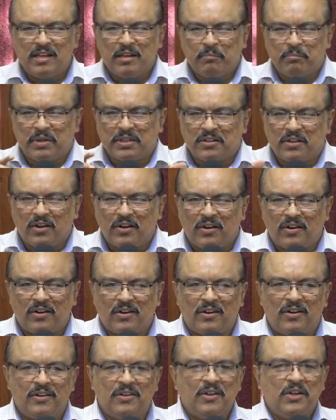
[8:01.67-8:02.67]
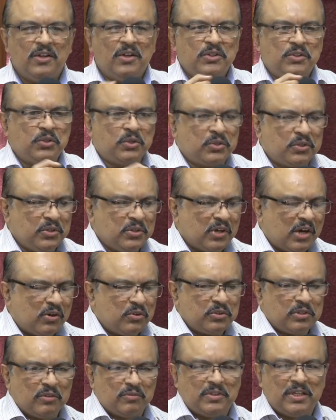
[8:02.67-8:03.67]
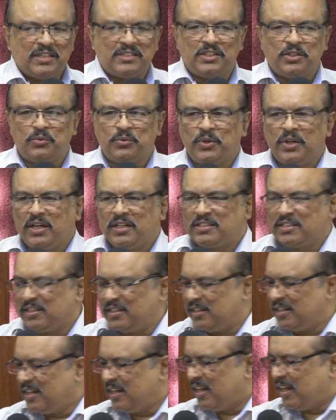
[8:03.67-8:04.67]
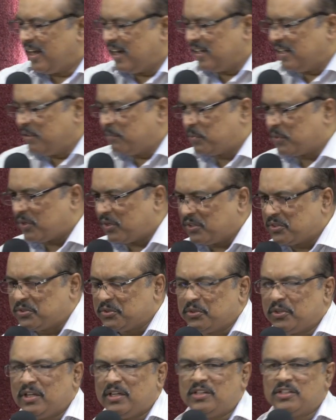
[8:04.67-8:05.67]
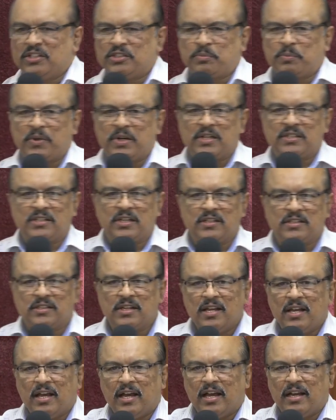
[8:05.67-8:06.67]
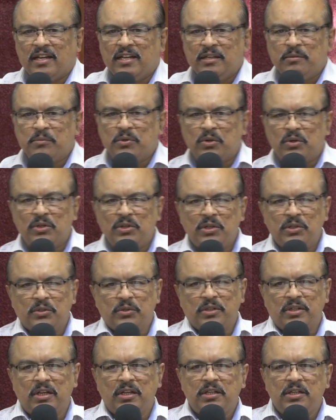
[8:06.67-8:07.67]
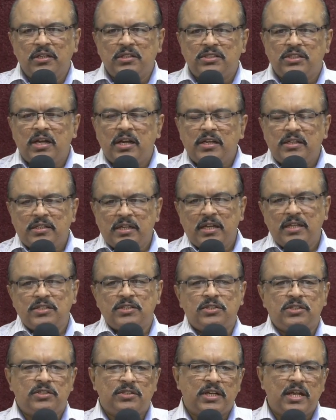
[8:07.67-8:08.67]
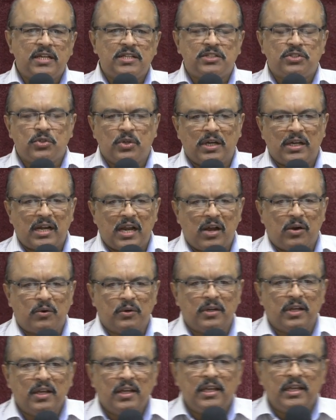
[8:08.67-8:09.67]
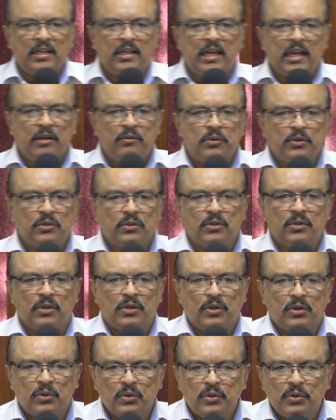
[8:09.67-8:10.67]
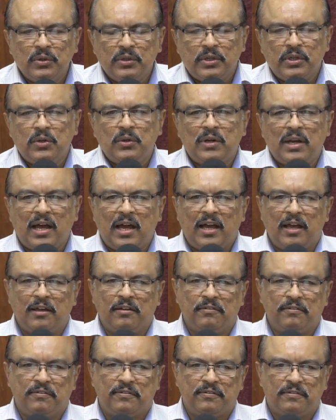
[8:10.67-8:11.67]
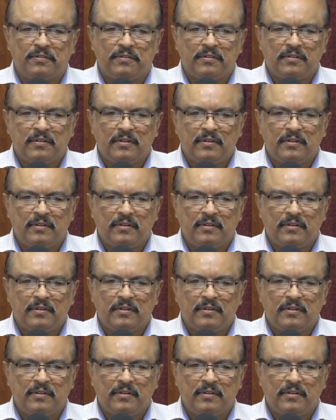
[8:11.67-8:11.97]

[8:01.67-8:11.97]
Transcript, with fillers: But God took you out of that situation and He brought you into His presence and He molded you and He changed, changed you around. He gave you new, new life.